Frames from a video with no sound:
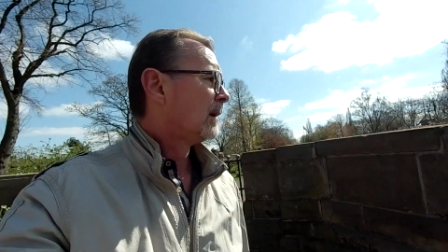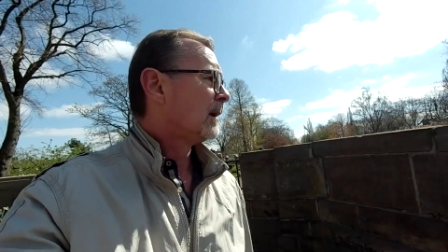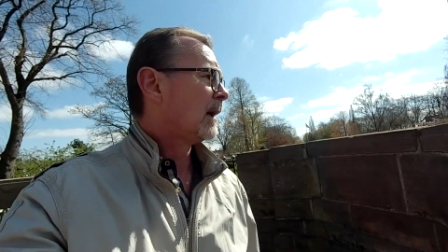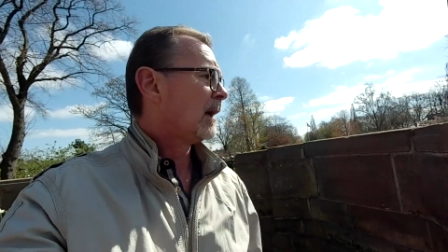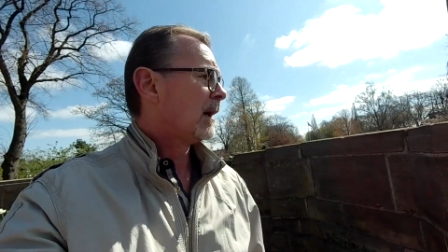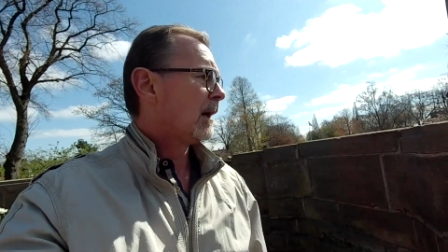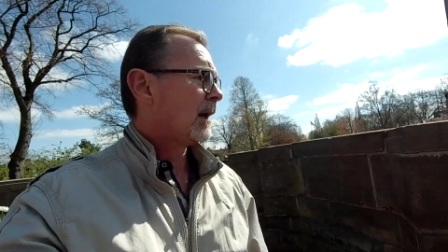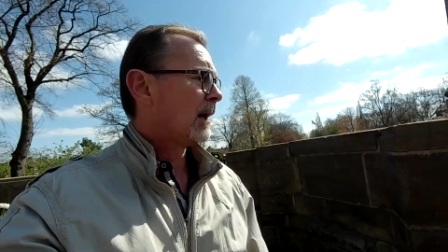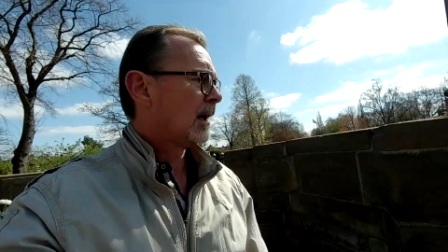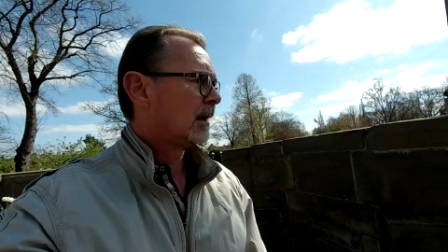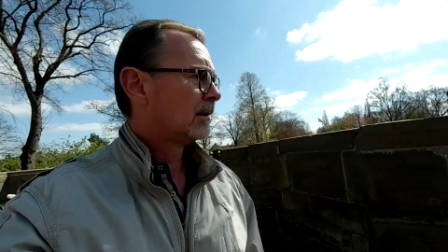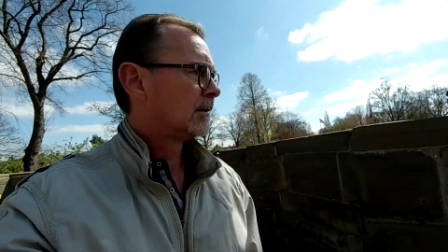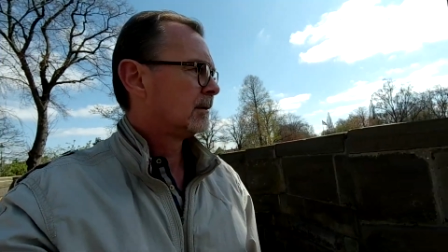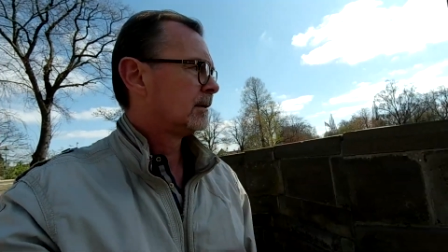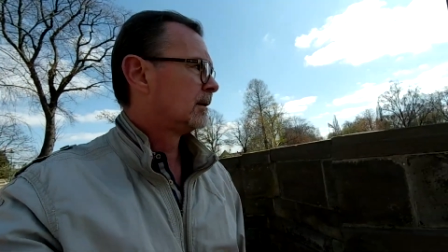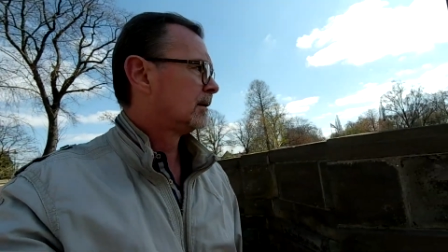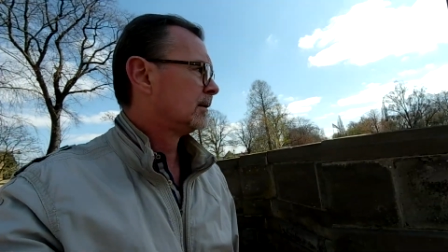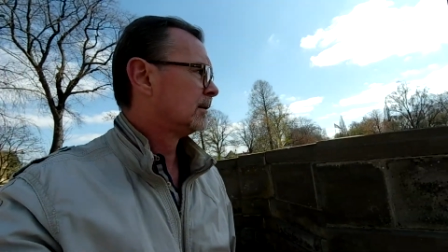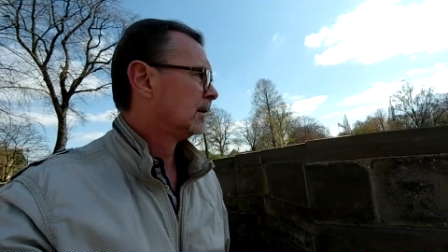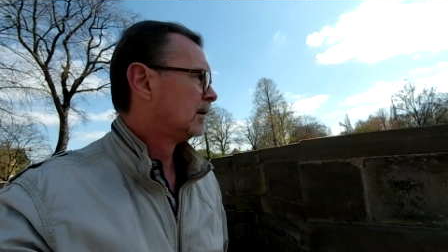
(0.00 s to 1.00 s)
Uh,
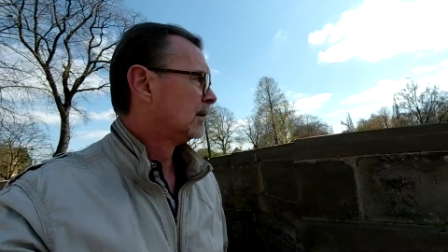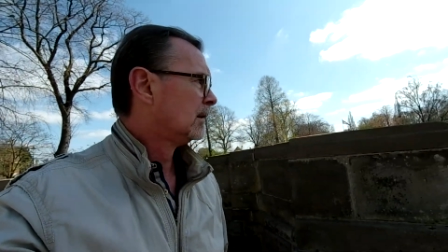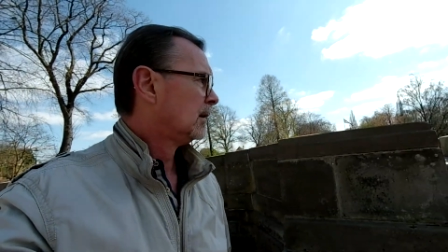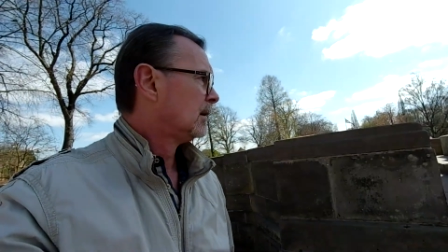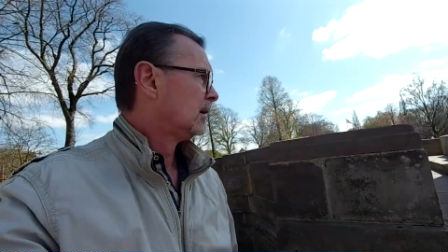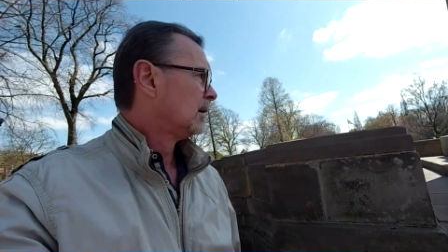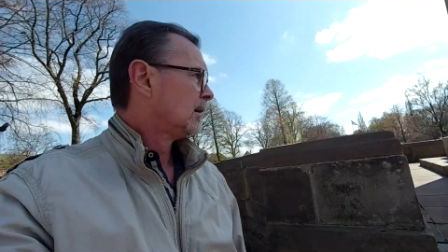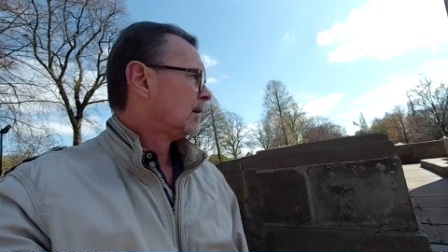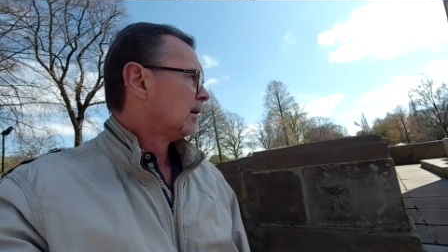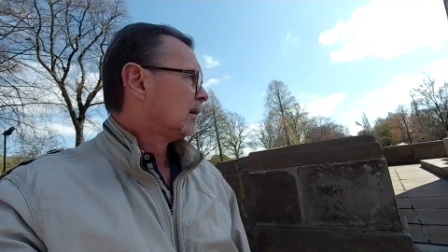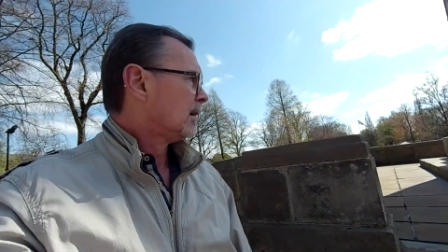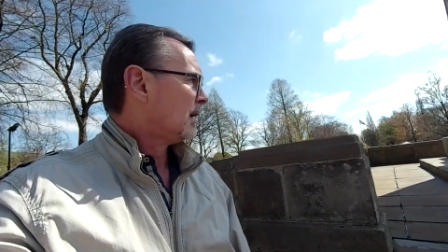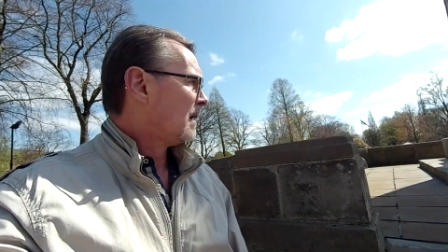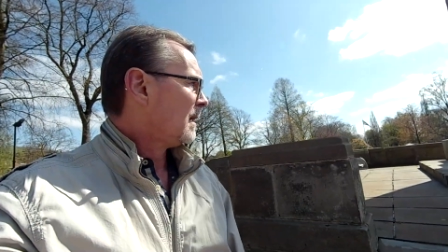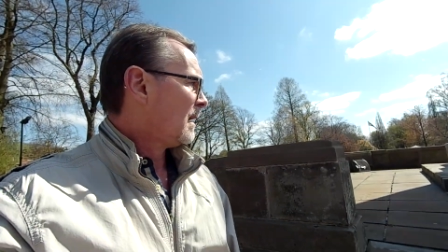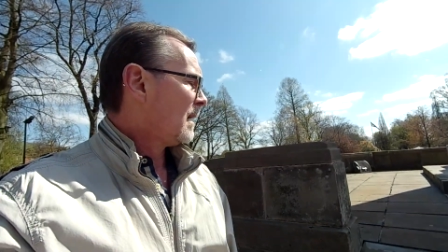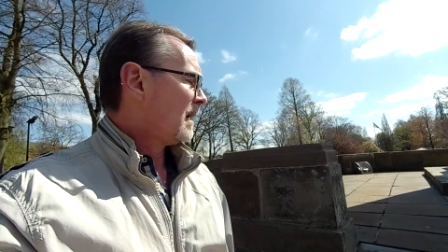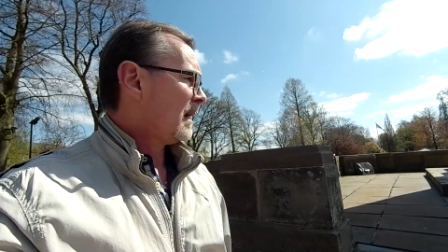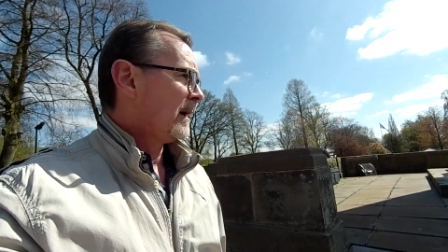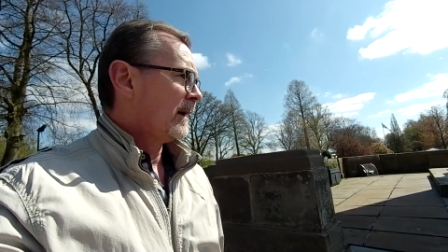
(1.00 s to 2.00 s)

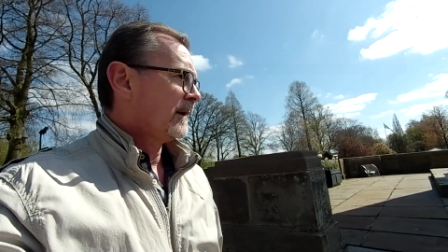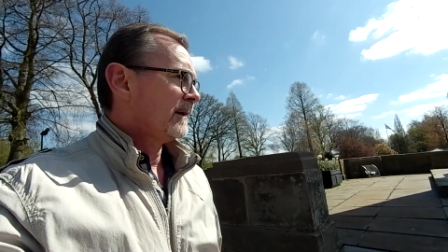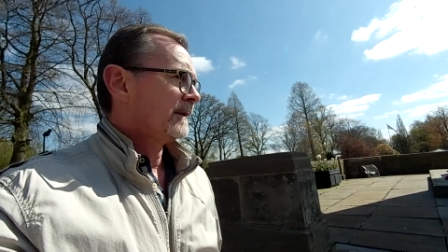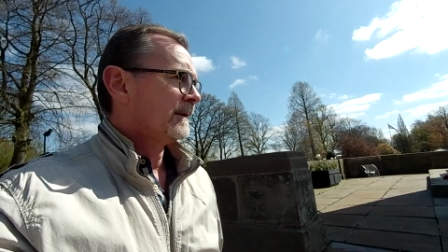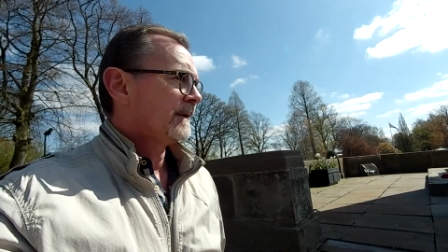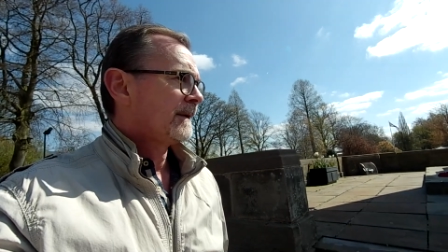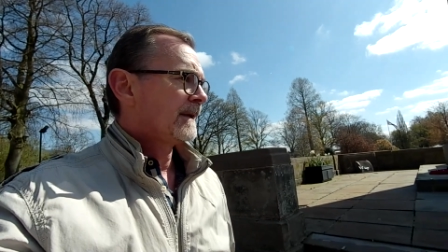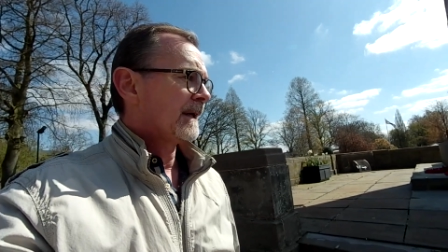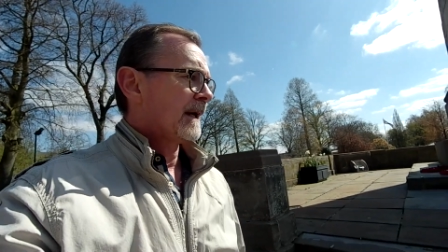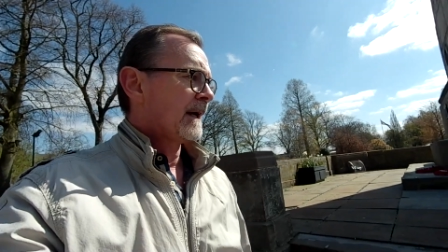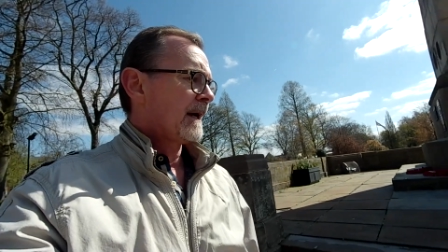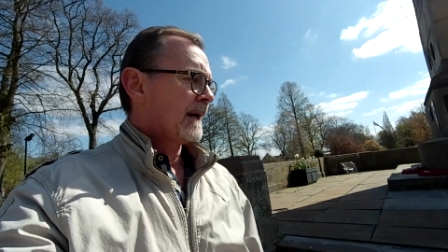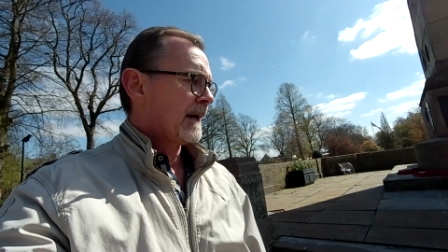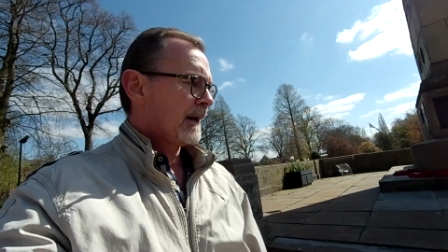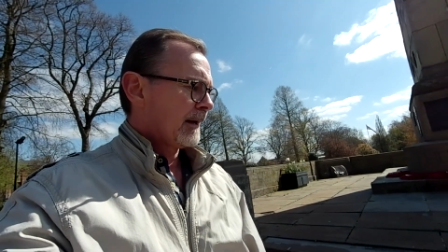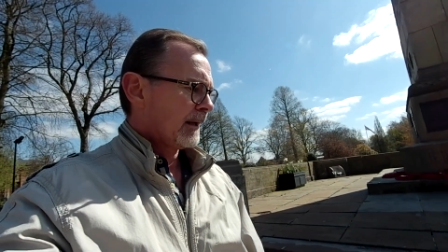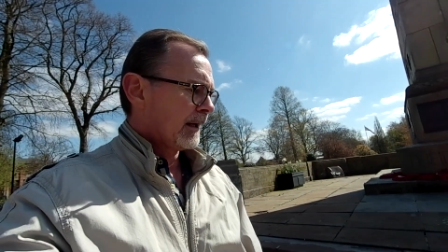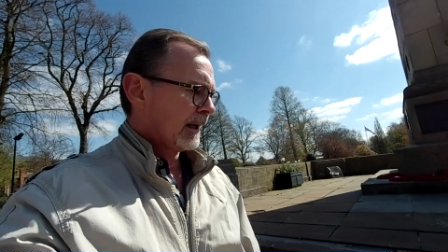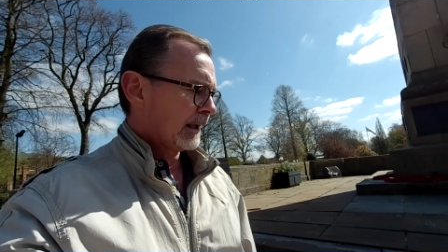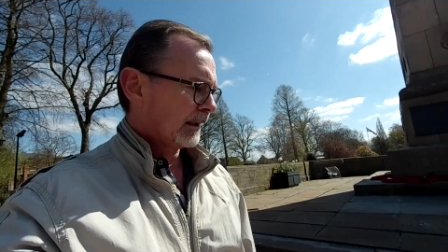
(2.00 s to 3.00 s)
and uh,
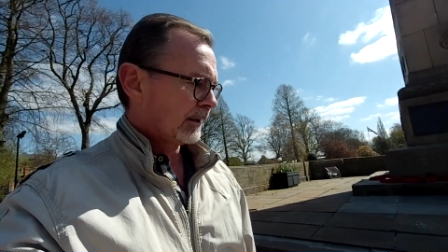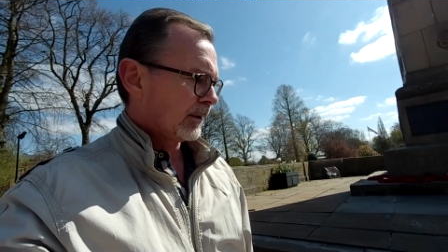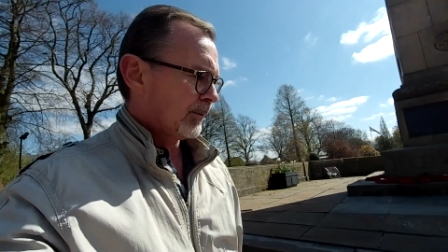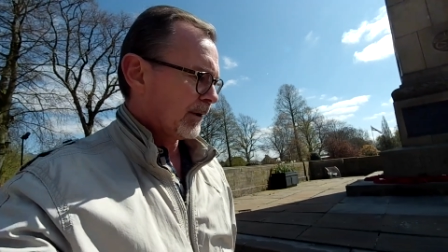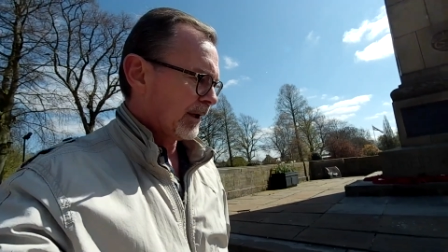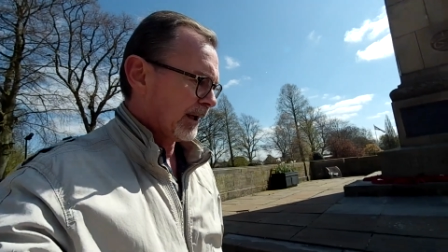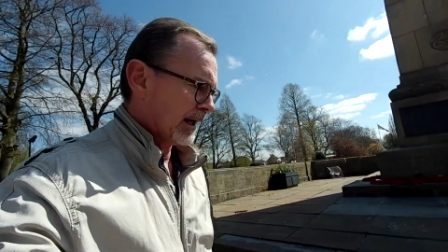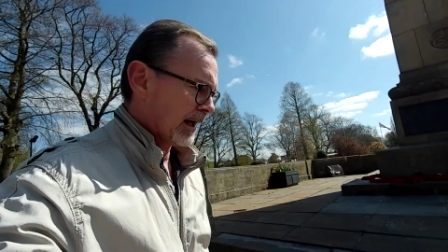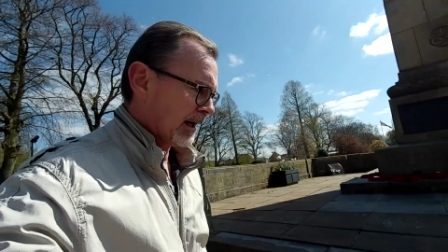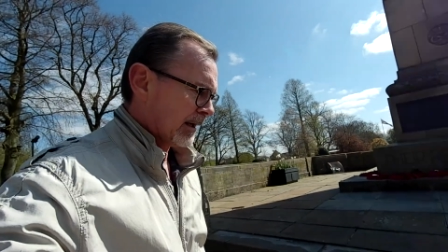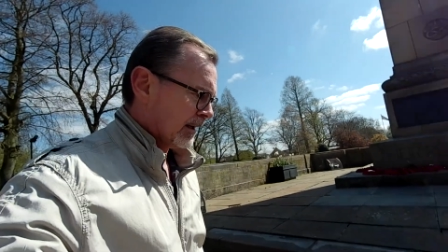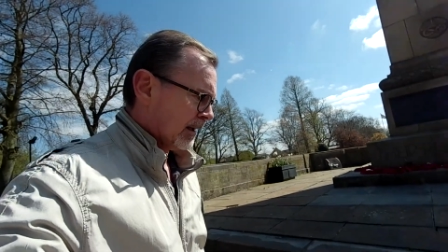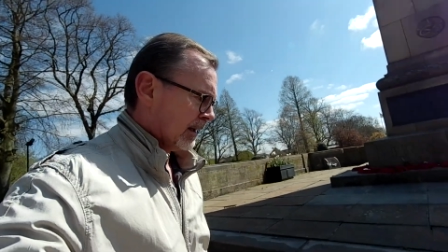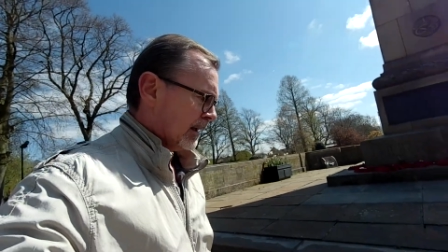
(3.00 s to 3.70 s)
it'll be a